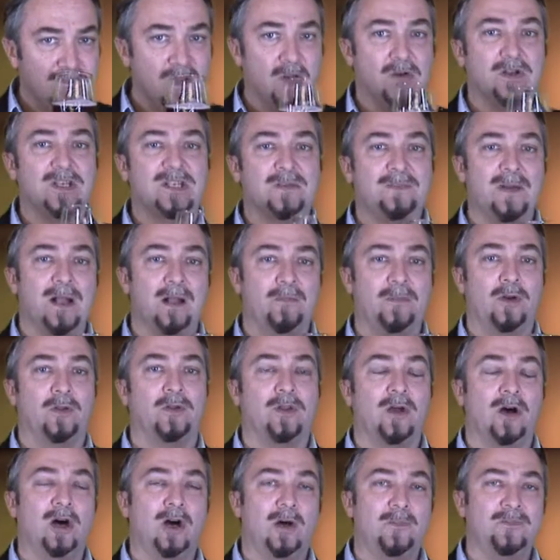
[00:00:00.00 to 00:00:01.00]
You can smell
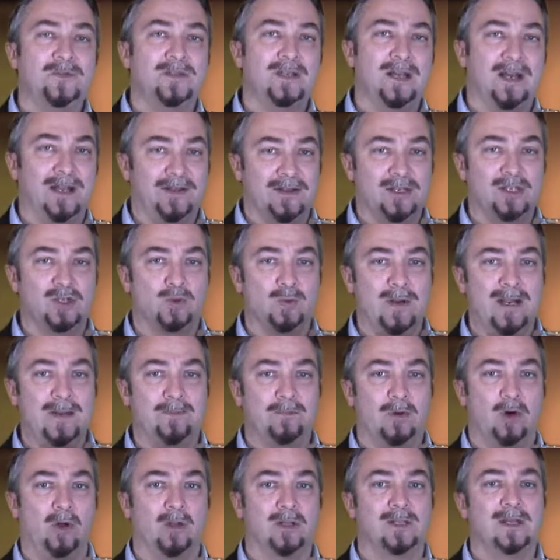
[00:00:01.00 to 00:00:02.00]
both the hops and the
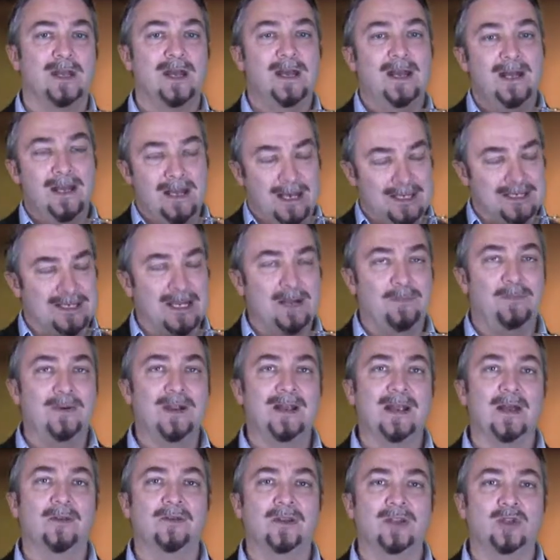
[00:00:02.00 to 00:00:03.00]
sweet malt as they
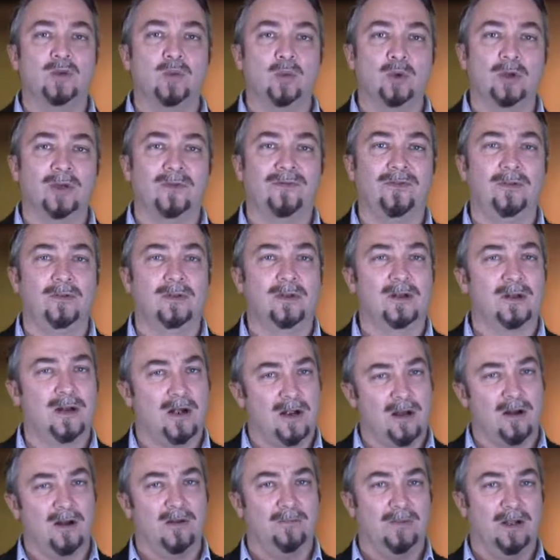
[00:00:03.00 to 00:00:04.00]
bring out this wonderful
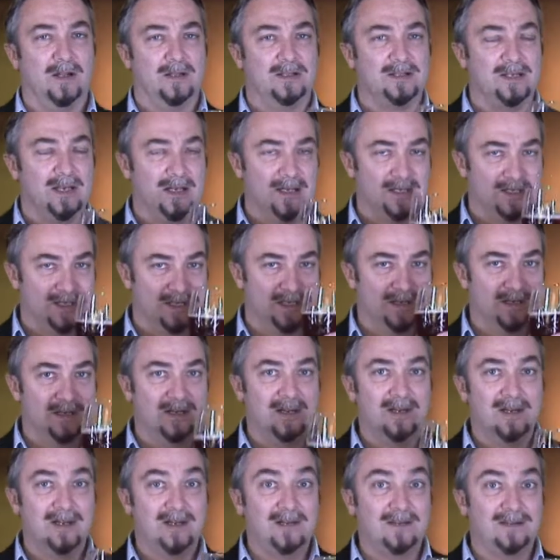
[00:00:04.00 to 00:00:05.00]
caramel taste.
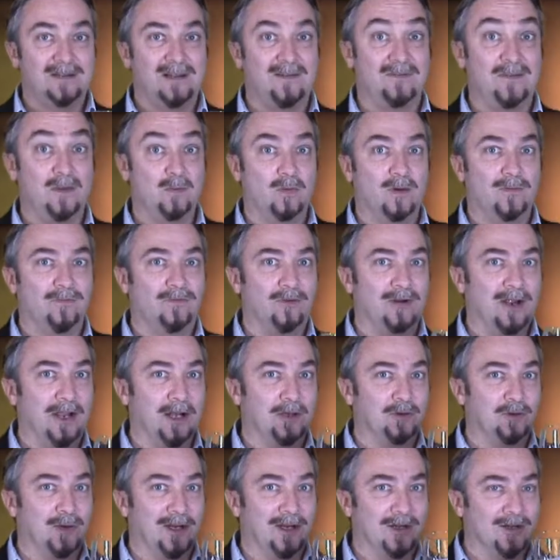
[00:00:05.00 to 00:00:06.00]
Definitely one for
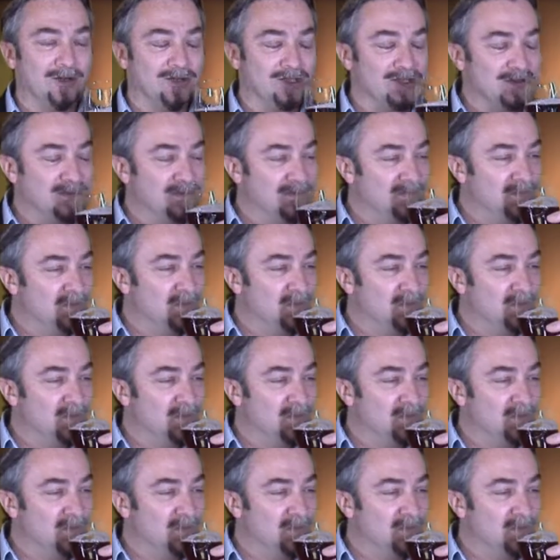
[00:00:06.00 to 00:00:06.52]
ale drinkers.